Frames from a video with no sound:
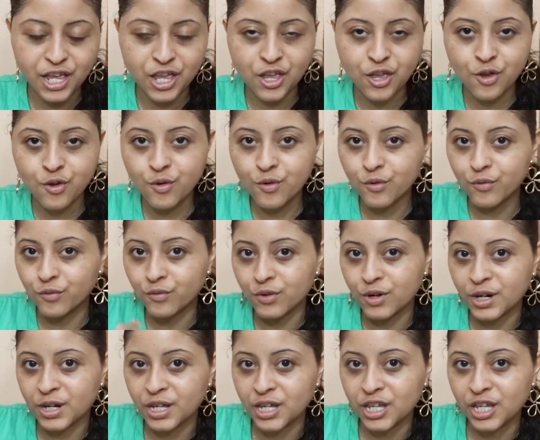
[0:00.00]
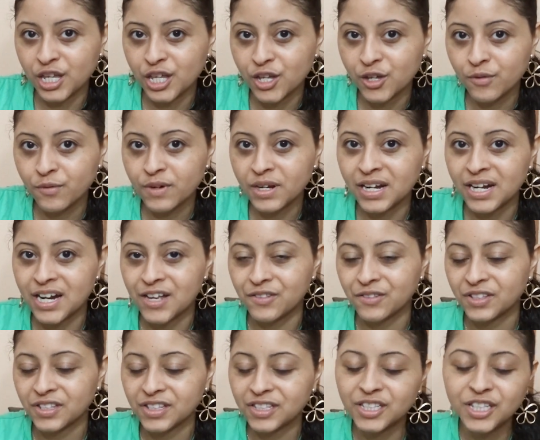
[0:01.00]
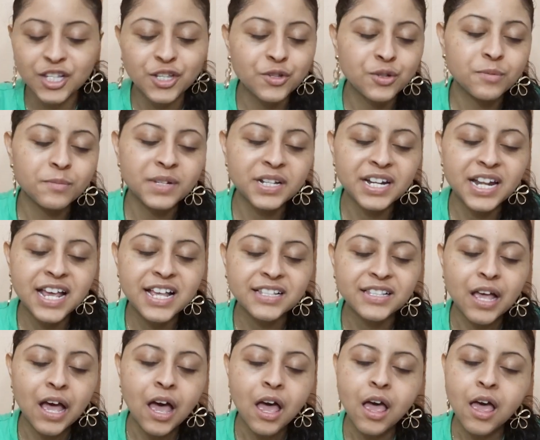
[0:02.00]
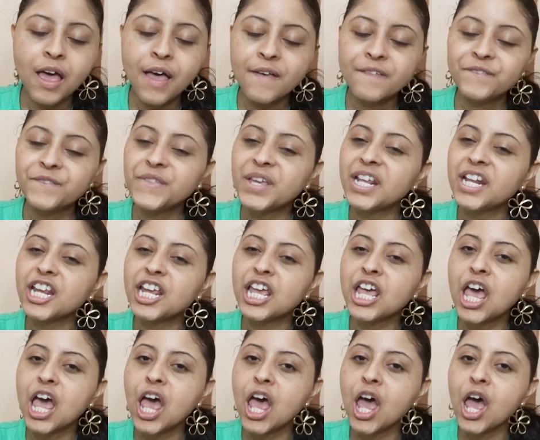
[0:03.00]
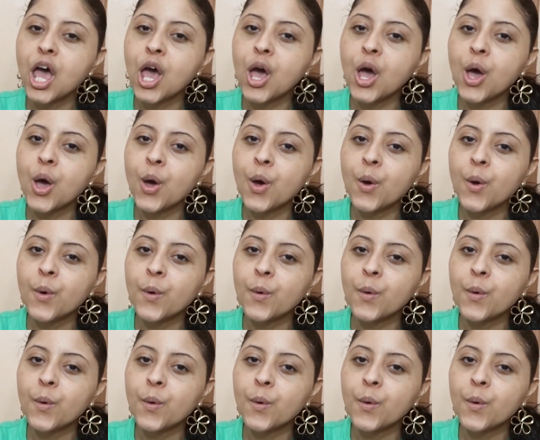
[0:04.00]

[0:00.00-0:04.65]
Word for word: here or right here, and I'll see you in my next video.